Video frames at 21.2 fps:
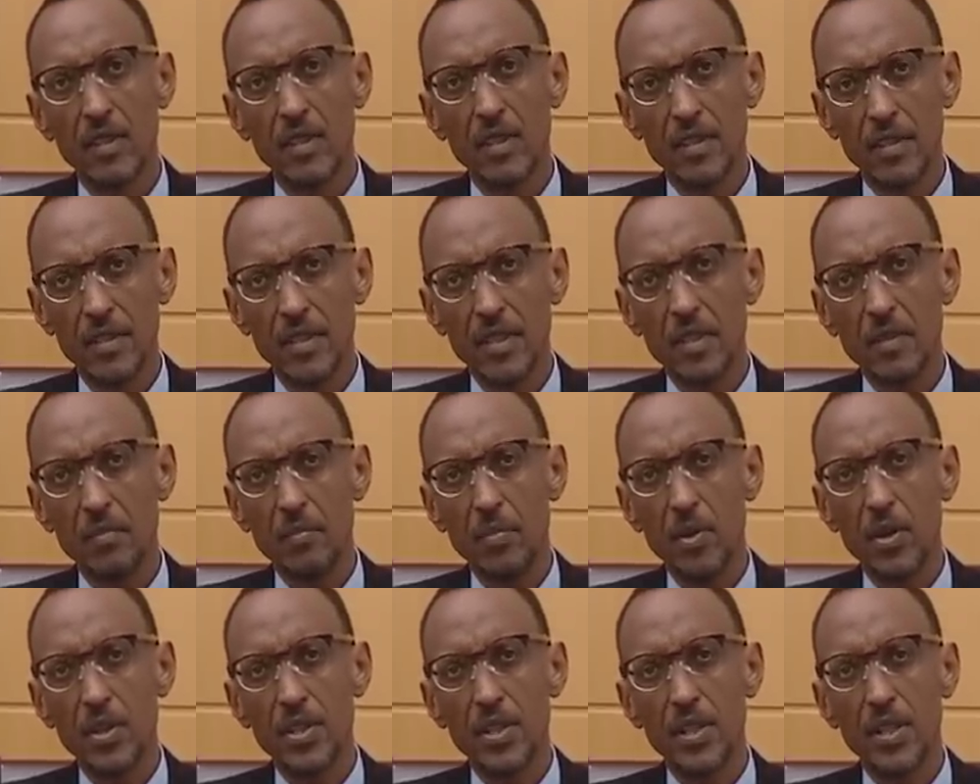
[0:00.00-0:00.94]
It is
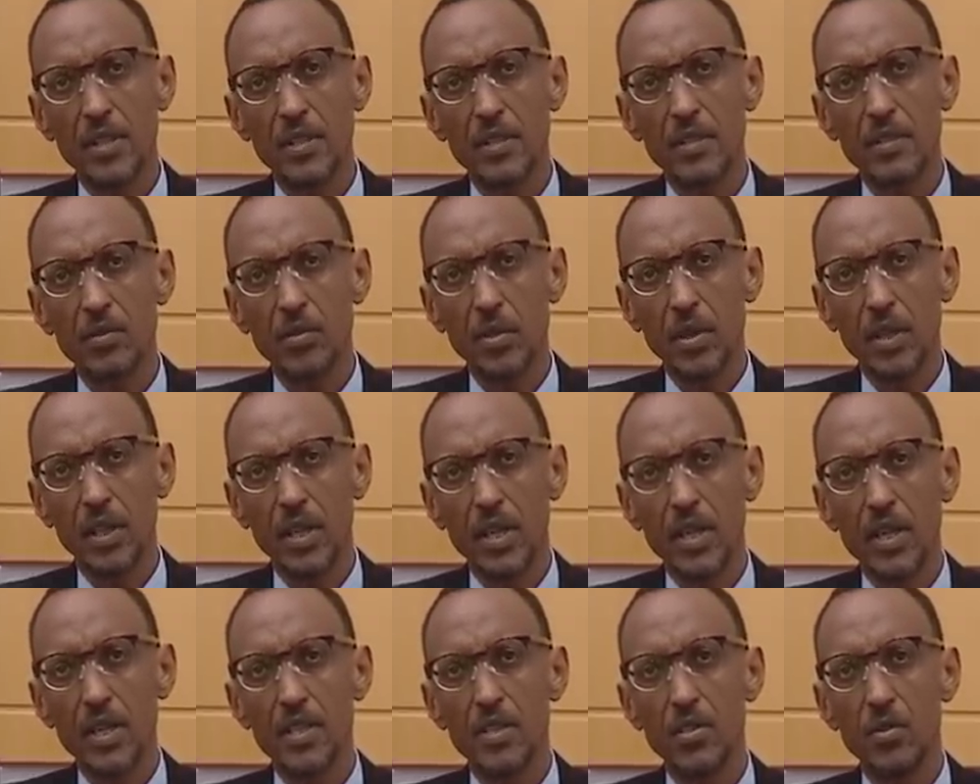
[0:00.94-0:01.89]
important to
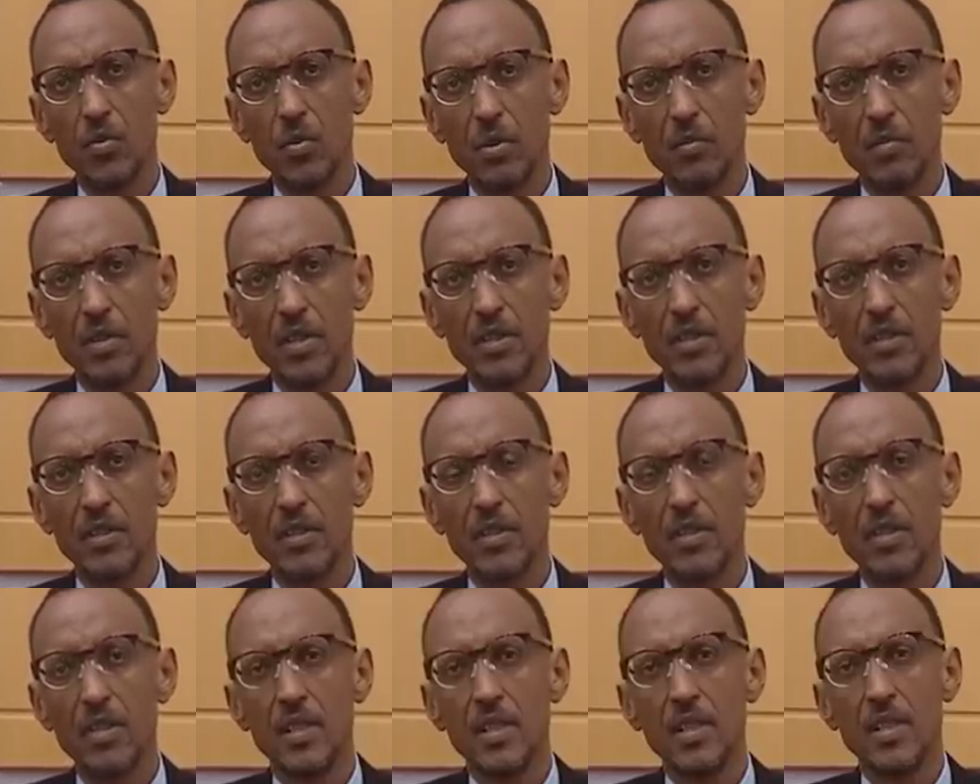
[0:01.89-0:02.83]
engage women,
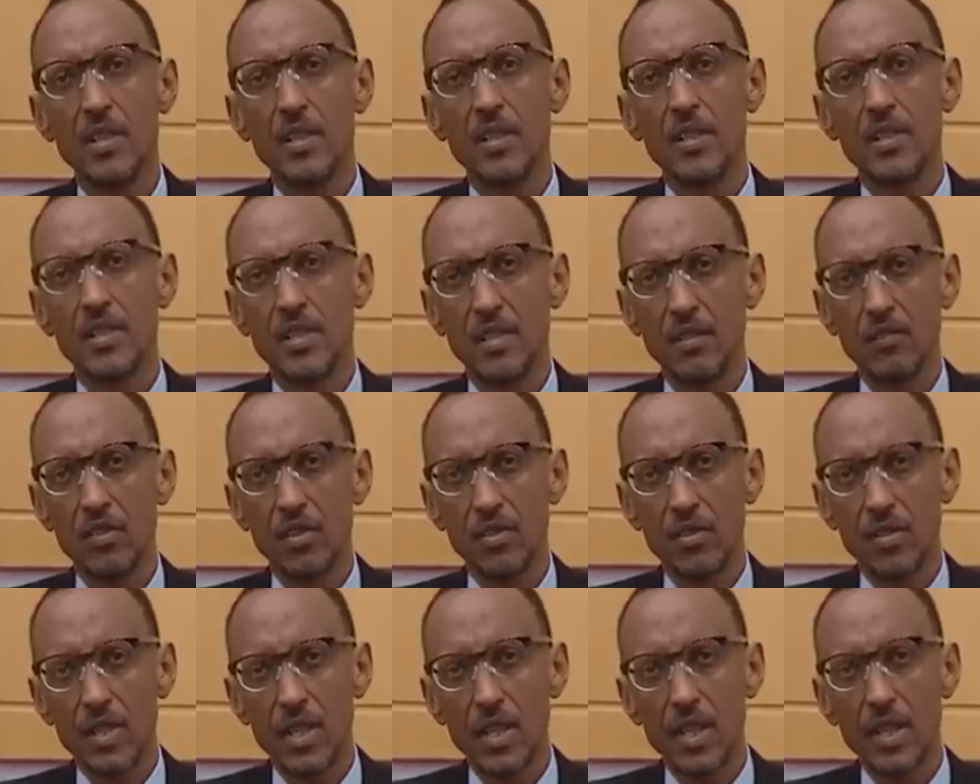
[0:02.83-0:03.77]
civil
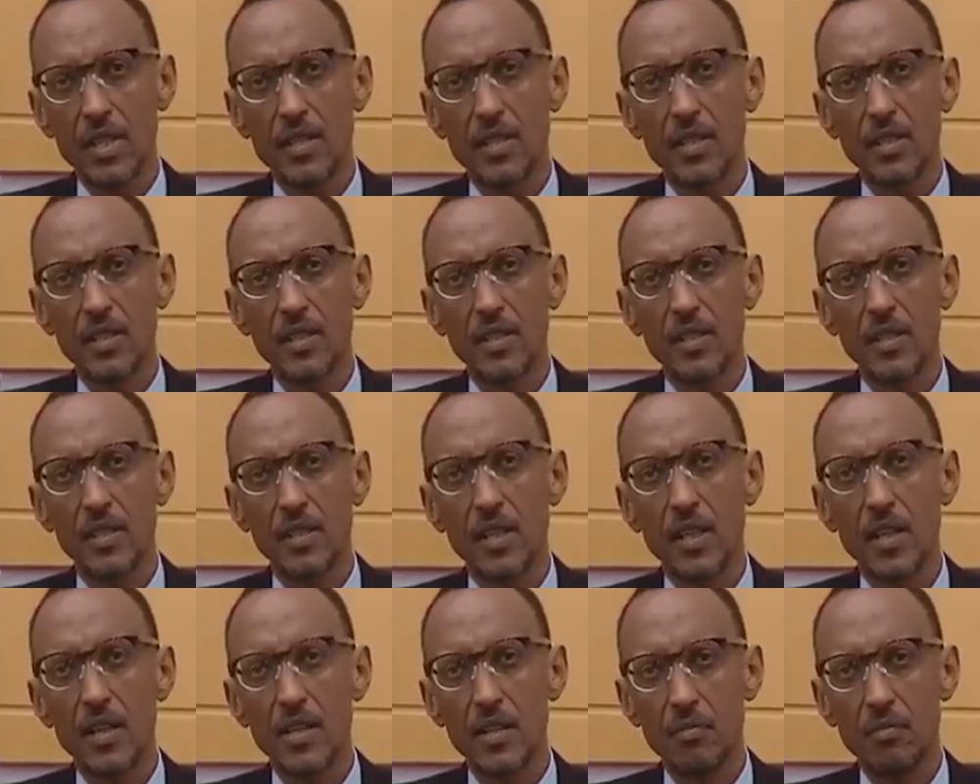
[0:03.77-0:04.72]
society,
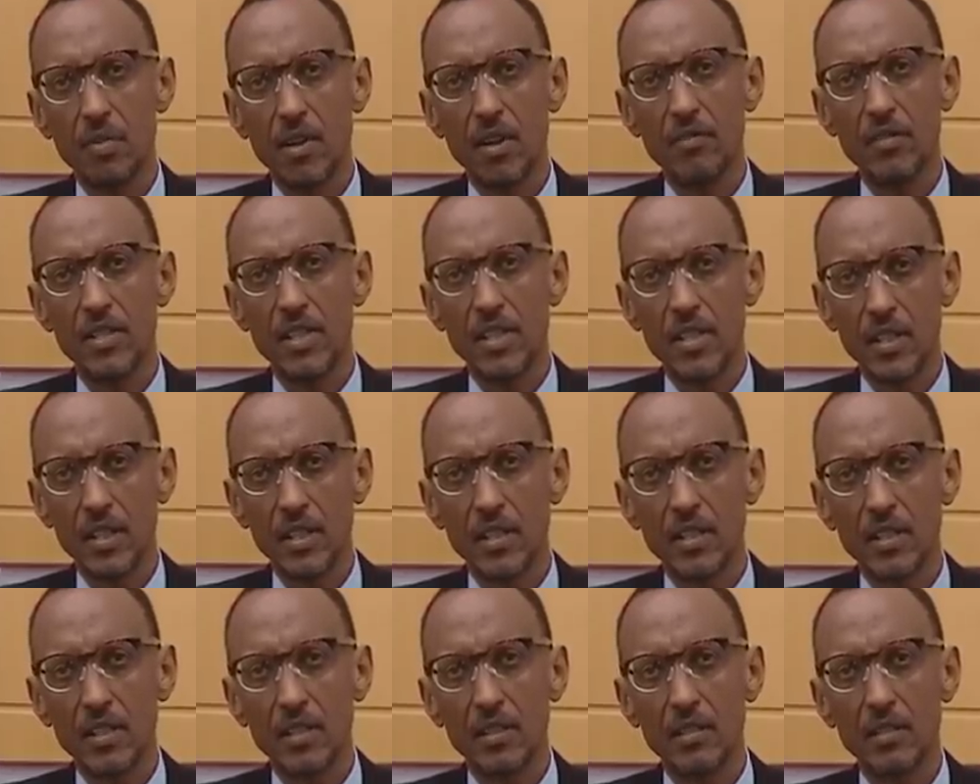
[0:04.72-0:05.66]
and the private
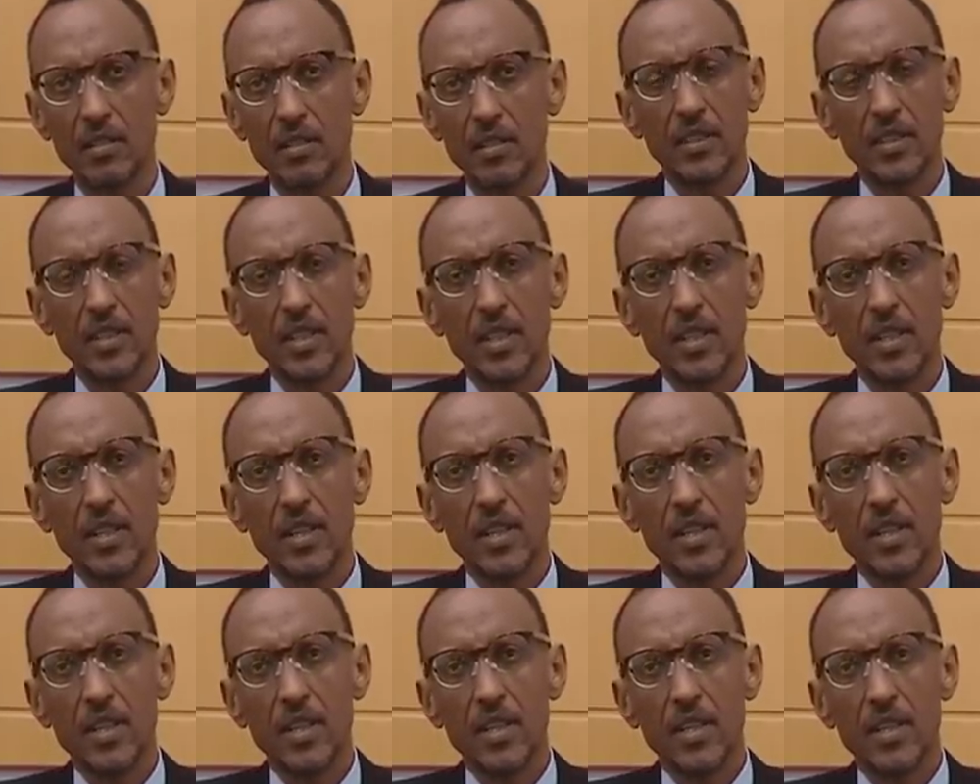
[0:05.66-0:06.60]
sector.
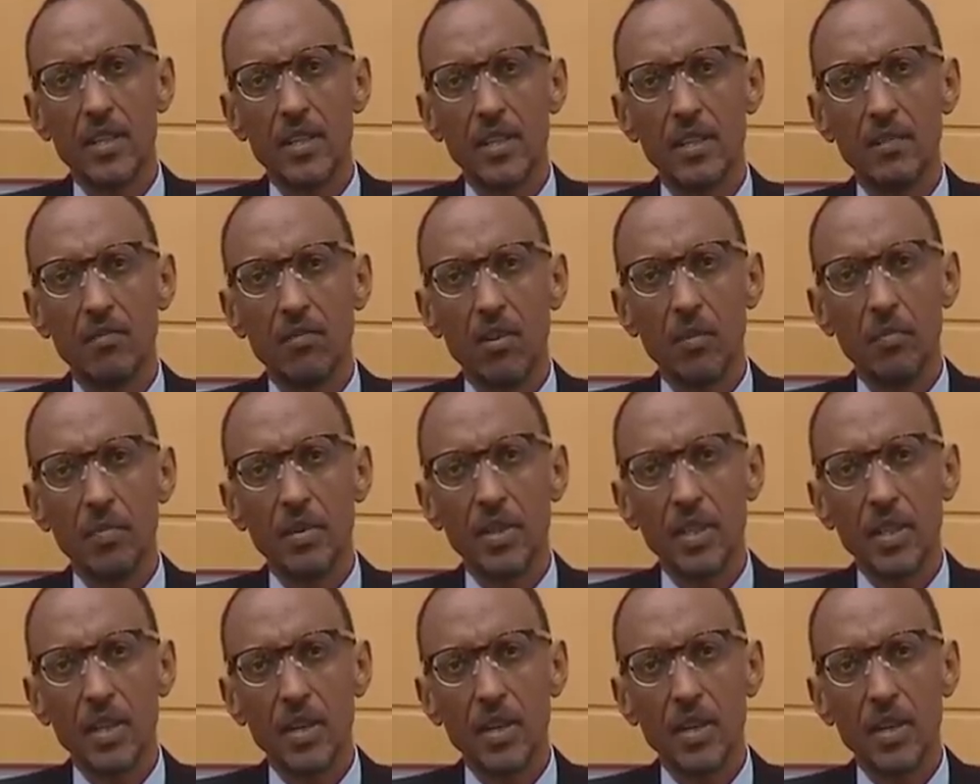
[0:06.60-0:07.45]
In developing